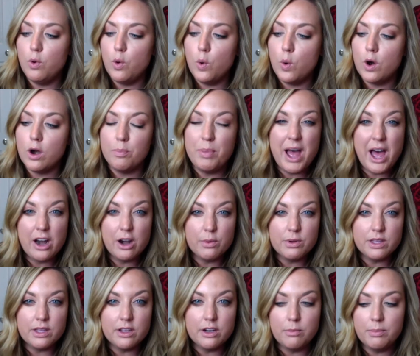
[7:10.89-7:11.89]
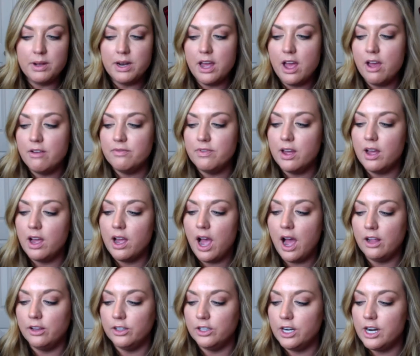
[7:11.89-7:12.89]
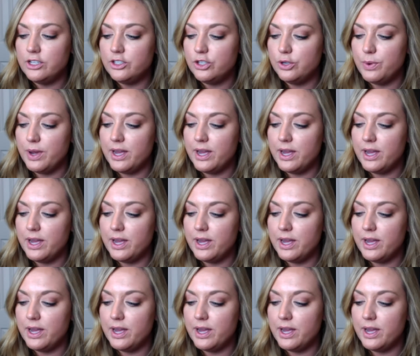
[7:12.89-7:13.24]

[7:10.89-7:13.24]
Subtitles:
or powder with a little bit of color to